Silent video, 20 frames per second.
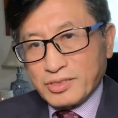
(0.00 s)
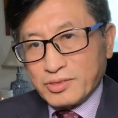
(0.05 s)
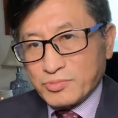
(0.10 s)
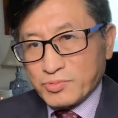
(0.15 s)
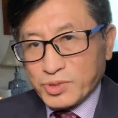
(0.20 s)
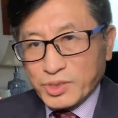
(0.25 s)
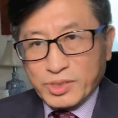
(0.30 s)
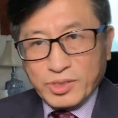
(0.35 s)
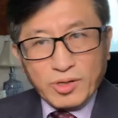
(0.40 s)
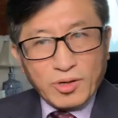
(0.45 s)

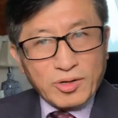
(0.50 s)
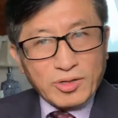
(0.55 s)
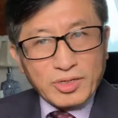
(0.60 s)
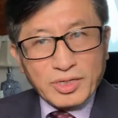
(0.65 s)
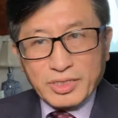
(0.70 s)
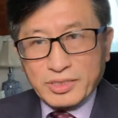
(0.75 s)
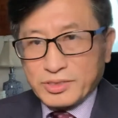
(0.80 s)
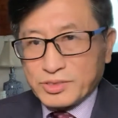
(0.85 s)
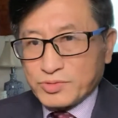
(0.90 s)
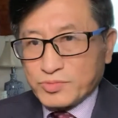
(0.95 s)

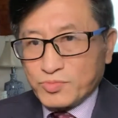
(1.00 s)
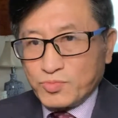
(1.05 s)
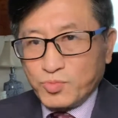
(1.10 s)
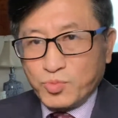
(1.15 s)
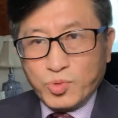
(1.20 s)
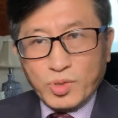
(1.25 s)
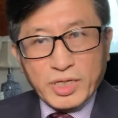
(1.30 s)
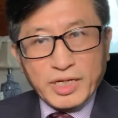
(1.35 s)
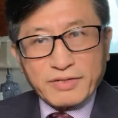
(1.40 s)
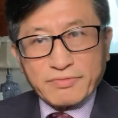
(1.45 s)
Regardless,
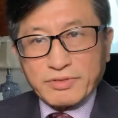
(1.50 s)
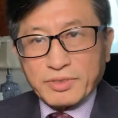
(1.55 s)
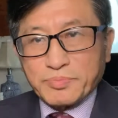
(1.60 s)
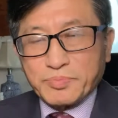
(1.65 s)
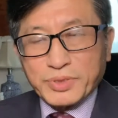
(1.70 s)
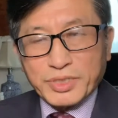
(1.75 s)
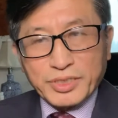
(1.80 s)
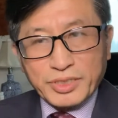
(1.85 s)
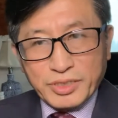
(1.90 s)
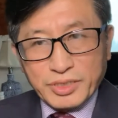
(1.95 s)
whatever
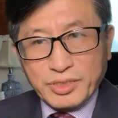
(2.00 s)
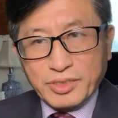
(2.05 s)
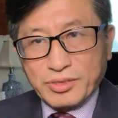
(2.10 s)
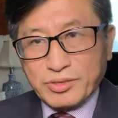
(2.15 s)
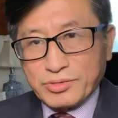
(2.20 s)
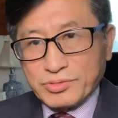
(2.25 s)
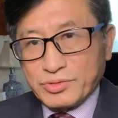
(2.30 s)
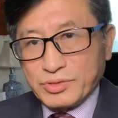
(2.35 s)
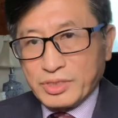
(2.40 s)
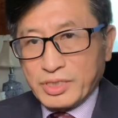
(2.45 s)

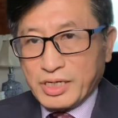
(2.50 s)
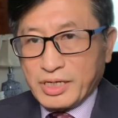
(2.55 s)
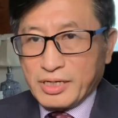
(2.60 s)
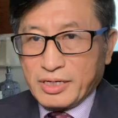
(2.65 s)
PL,